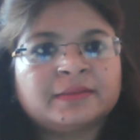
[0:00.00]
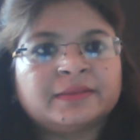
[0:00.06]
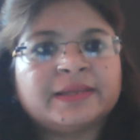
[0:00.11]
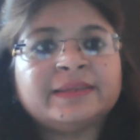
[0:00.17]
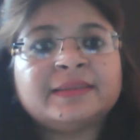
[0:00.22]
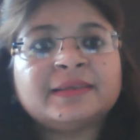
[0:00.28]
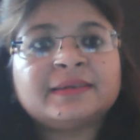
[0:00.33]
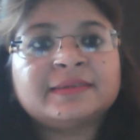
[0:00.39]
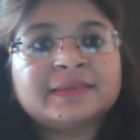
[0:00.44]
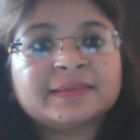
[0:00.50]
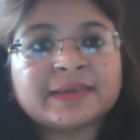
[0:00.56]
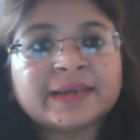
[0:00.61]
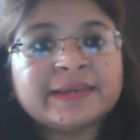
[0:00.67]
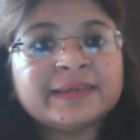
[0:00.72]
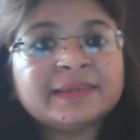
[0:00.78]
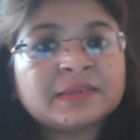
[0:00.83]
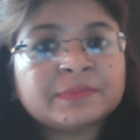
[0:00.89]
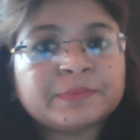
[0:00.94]
Then the
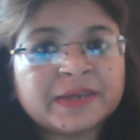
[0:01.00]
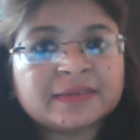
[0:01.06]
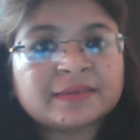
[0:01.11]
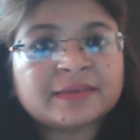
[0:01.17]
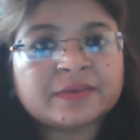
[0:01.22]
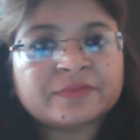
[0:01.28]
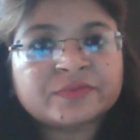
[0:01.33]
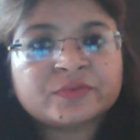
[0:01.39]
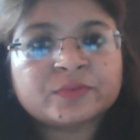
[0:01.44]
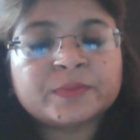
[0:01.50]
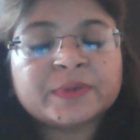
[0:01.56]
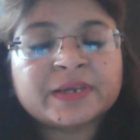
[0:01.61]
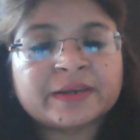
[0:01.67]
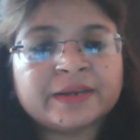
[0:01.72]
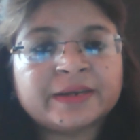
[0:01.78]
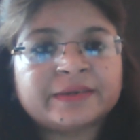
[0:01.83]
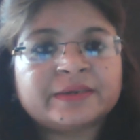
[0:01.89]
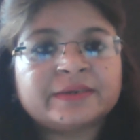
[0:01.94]
design space has to
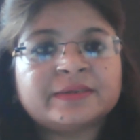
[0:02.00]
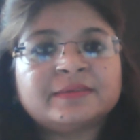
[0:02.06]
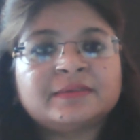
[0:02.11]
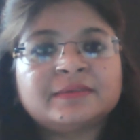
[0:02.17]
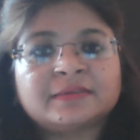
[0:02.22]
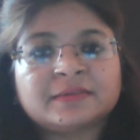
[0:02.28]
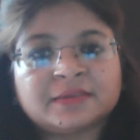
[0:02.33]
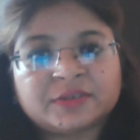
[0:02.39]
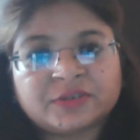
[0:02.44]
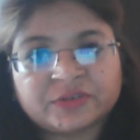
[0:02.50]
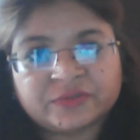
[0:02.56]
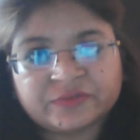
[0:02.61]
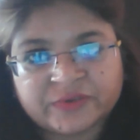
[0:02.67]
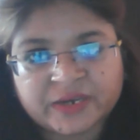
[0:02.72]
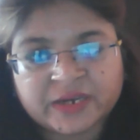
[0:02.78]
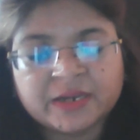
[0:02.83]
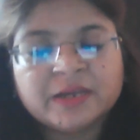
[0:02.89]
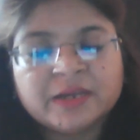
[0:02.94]
be created in such a
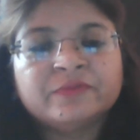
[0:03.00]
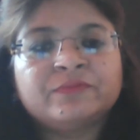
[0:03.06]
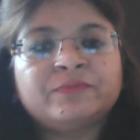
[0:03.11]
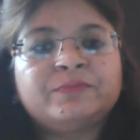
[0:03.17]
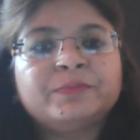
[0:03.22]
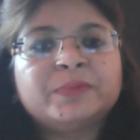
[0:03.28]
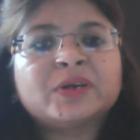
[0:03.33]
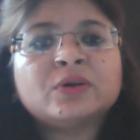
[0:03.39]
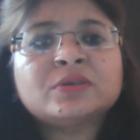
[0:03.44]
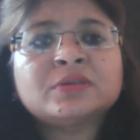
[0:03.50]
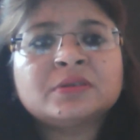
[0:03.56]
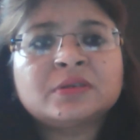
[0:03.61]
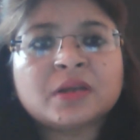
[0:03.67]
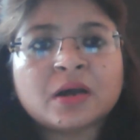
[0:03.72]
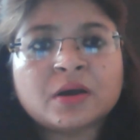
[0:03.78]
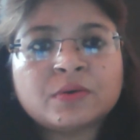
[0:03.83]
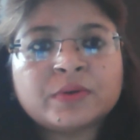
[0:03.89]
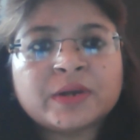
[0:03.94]
way, because
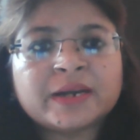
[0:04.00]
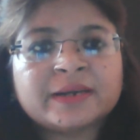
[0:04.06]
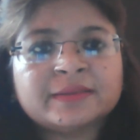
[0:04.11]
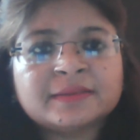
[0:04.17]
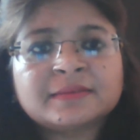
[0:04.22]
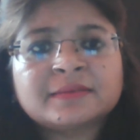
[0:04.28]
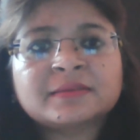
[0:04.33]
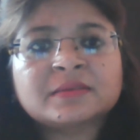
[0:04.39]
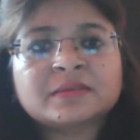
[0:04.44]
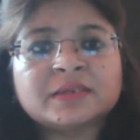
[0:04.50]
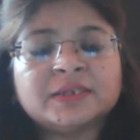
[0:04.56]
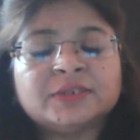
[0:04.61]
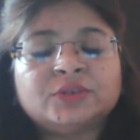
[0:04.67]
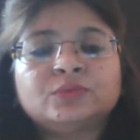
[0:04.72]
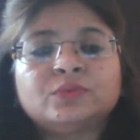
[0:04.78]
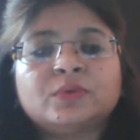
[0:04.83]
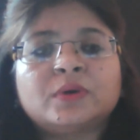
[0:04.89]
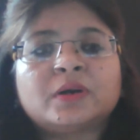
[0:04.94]
now at this
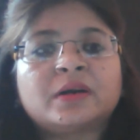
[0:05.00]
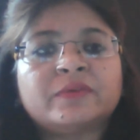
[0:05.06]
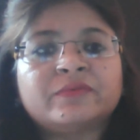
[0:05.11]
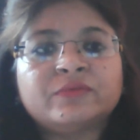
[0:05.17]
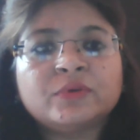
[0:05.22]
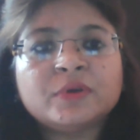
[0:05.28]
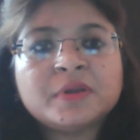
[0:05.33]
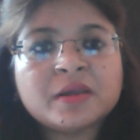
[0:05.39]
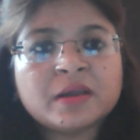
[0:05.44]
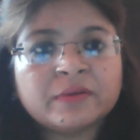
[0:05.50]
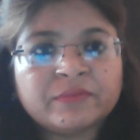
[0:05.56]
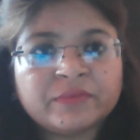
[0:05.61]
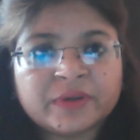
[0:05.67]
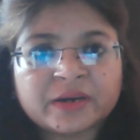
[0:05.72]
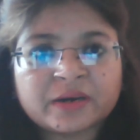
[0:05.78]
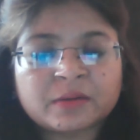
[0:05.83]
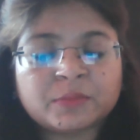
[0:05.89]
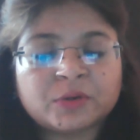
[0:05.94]
stage you are fully
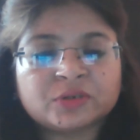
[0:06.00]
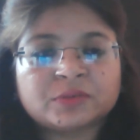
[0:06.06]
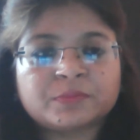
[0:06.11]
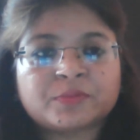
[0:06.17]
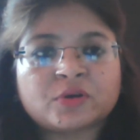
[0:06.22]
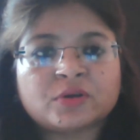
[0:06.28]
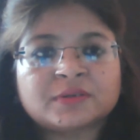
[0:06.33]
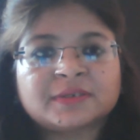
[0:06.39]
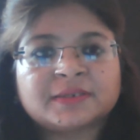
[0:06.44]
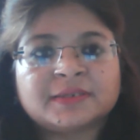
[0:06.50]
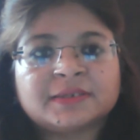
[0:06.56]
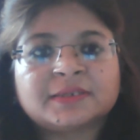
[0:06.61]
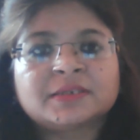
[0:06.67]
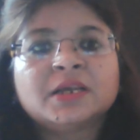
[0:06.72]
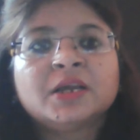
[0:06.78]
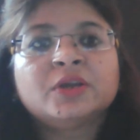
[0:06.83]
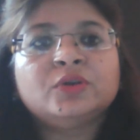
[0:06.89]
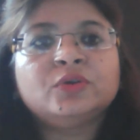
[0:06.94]
aware about the
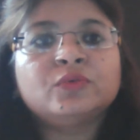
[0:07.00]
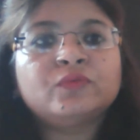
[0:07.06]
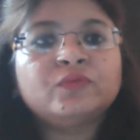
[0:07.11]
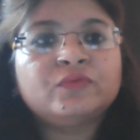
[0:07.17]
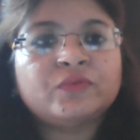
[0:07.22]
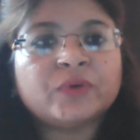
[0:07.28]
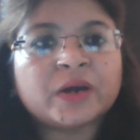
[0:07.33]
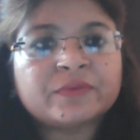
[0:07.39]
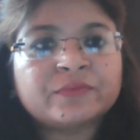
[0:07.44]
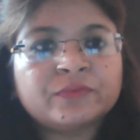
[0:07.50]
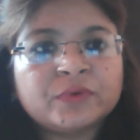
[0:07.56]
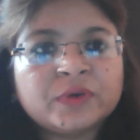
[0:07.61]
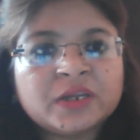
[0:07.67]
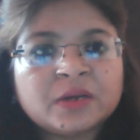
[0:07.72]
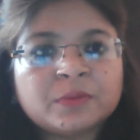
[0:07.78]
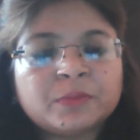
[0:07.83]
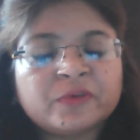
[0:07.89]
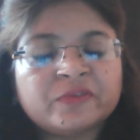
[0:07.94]
process, you are
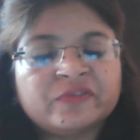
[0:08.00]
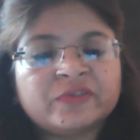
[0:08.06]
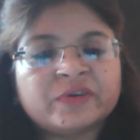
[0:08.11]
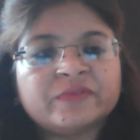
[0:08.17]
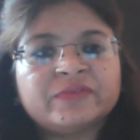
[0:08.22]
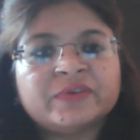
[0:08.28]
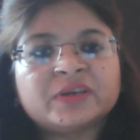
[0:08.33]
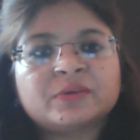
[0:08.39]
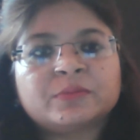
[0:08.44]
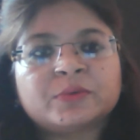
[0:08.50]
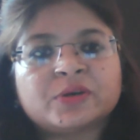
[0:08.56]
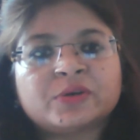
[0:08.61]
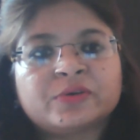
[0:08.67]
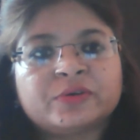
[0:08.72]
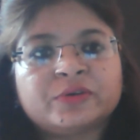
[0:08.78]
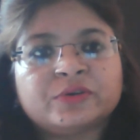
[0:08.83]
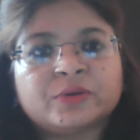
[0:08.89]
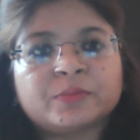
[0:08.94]
fully aware
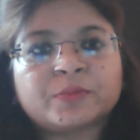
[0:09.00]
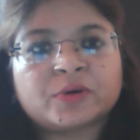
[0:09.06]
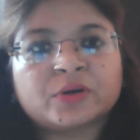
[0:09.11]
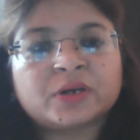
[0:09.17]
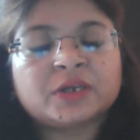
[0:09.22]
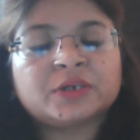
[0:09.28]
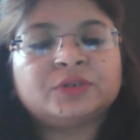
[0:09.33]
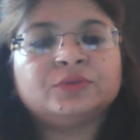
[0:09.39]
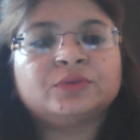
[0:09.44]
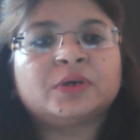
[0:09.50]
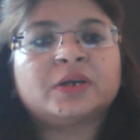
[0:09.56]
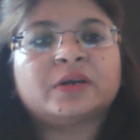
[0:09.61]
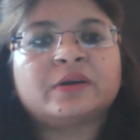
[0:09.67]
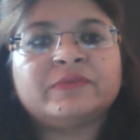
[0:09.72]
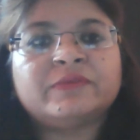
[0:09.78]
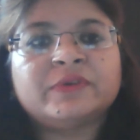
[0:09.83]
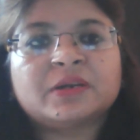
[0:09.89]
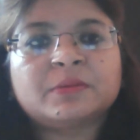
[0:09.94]
about your product, you
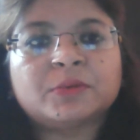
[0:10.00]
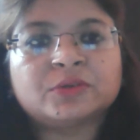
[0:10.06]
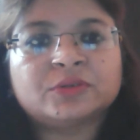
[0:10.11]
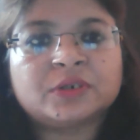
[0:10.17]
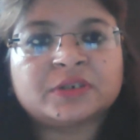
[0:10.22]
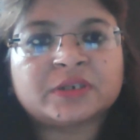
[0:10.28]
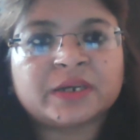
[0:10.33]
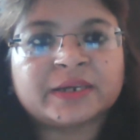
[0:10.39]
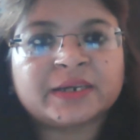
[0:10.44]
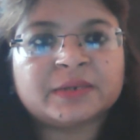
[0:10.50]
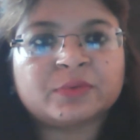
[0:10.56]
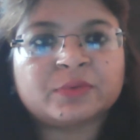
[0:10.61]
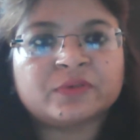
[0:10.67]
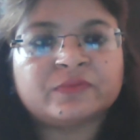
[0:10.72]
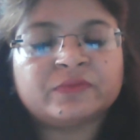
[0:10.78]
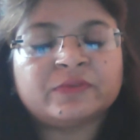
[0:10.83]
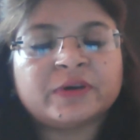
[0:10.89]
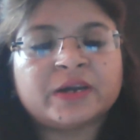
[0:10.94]
are aware about the target
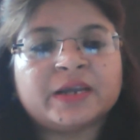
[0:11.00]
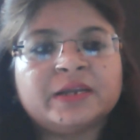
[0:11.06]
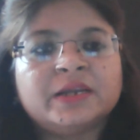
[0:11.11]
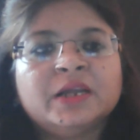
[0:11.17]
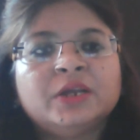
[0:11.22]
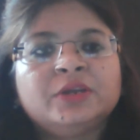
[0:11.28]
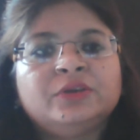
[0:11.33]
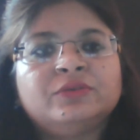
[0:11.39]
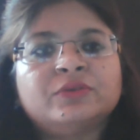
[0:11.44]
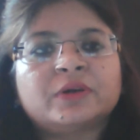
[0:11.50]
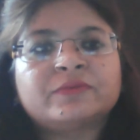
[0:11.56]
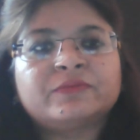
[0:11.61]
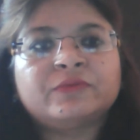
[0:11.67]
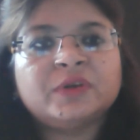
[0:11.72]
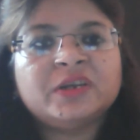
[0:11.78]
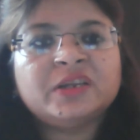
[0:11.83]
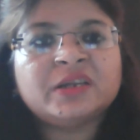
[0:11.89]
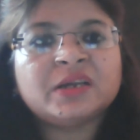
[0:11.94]
profile, you are
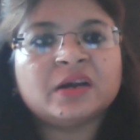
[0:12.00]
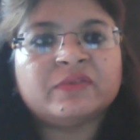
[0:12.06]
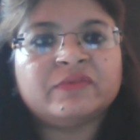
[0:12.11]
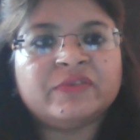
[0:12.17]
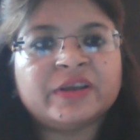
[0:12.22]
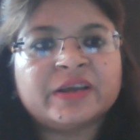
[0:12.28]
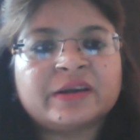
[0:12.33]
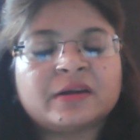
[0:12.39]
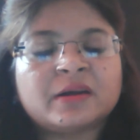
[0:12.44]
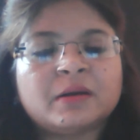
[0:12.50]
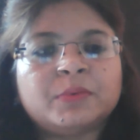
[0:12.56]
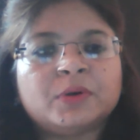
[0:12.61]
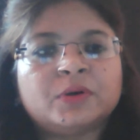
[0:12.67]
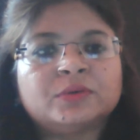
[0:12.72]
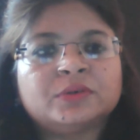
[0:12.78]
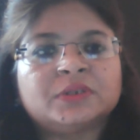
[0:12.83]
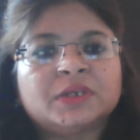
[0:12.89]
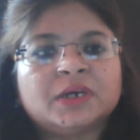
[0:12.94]
fully aware
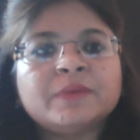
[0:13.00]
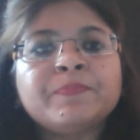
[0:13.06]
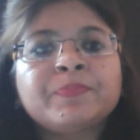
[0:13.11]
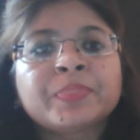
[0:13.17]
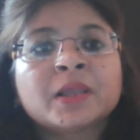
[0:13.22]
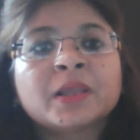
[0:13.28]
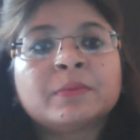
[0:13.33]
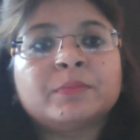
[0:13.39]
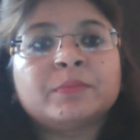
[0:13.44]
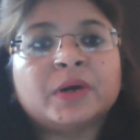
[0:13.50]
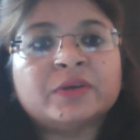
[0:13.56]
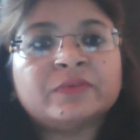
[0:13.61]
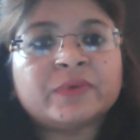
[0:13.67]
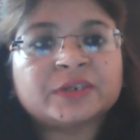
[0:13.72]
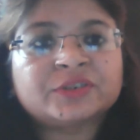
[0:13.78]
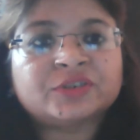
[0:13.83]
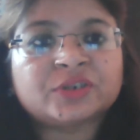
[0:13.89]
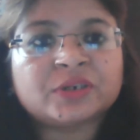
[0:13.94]
about the
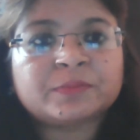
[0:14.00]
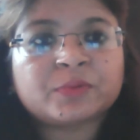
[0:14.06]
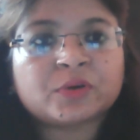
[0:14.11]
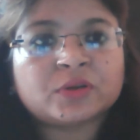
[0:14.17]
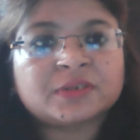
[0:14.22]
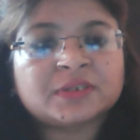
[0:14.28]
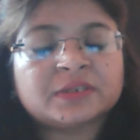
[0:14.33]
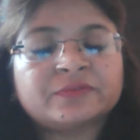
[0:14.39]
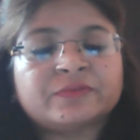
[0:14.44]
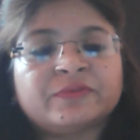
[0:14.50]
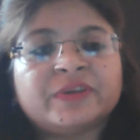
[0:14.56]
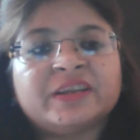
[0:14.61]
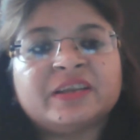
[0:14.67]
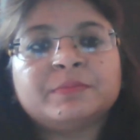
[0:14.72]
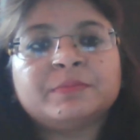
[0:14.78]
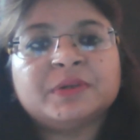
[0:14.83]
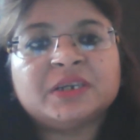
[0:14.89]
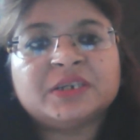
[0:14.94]
manufacturing process
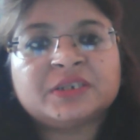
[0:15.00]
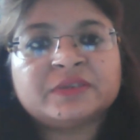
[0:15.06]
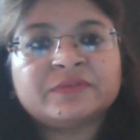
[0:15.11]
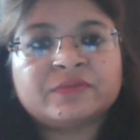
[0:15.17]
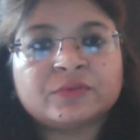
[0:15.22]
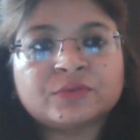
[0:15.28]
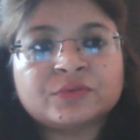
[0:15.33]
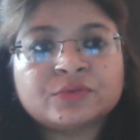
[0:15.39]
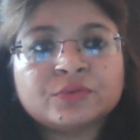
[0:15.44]
variability flow.